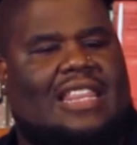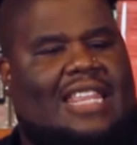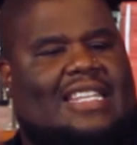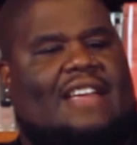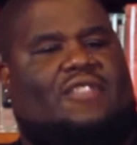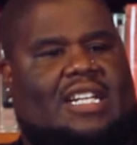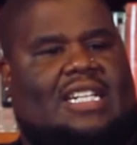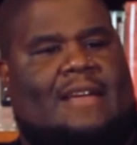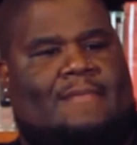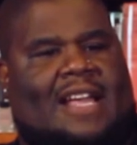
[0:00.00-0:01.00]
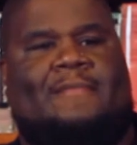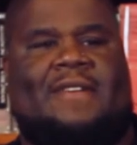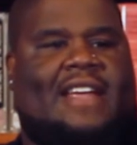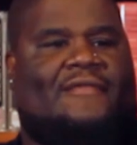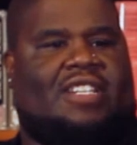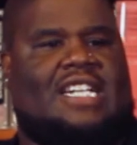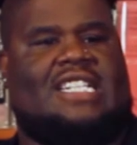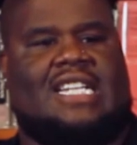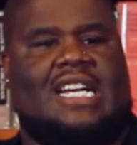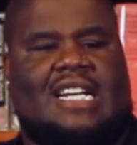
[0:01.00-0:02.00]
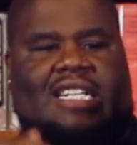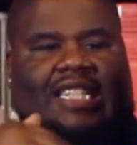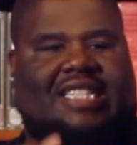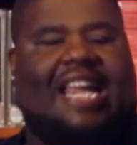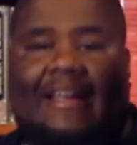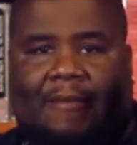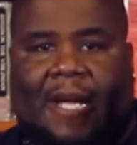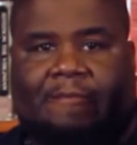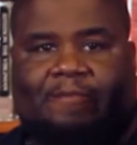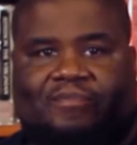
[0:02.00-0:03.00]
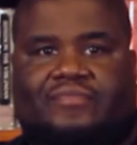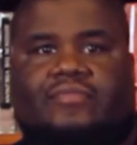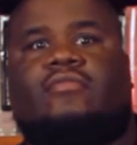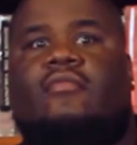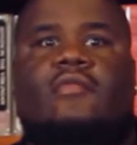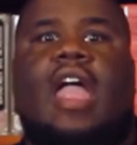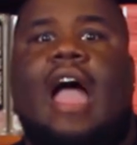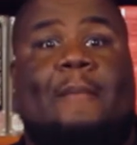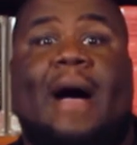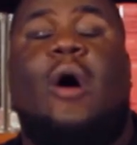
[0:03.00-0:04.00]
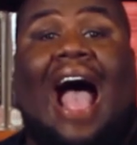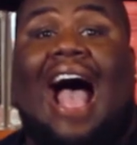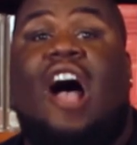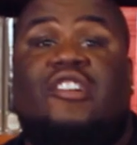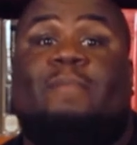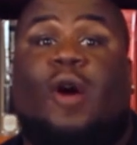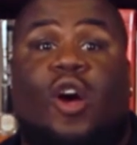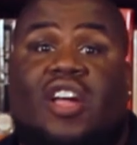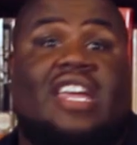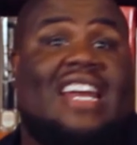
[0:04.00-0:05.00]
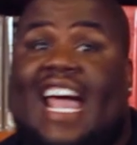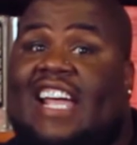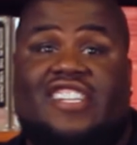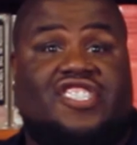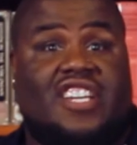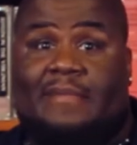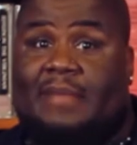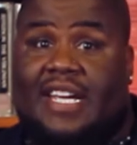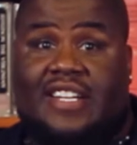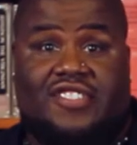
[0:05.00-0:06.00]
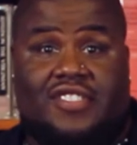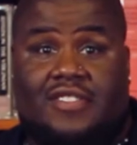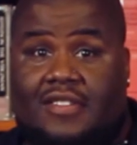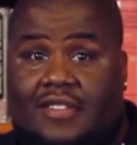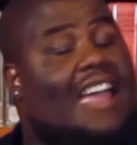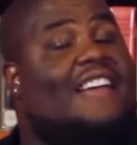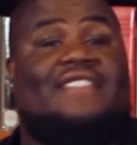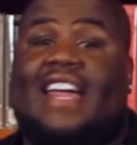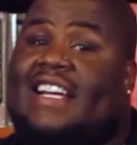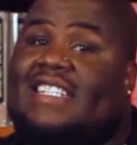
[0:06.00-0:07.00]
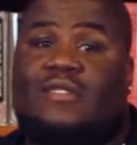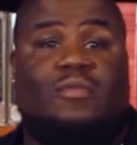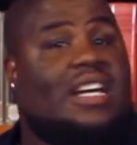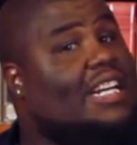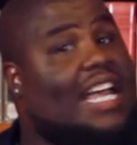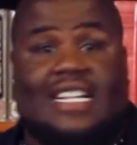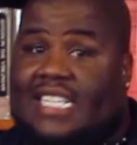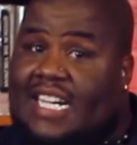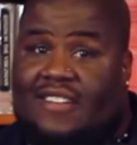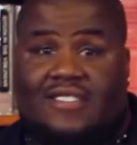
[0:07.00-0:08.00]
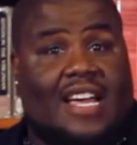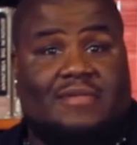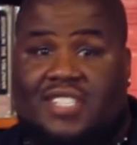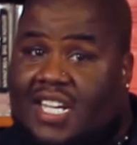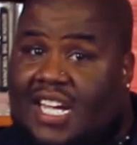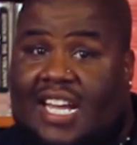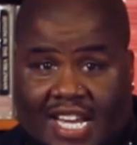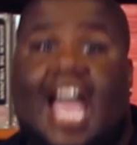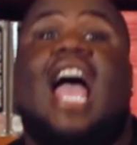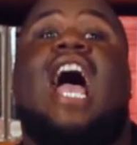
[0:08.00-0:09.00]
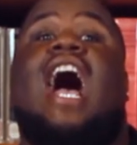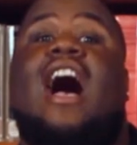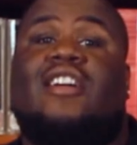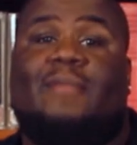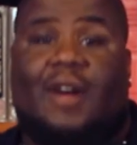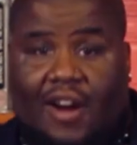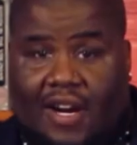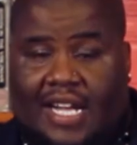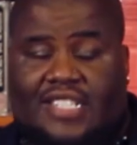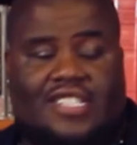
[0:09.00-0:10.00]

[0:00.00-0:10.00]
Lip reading: I think they really did make it, but they released the statement about how to burn your Nike shit, bitch. If that ain't some waiting to exhale type shit, how to burn it.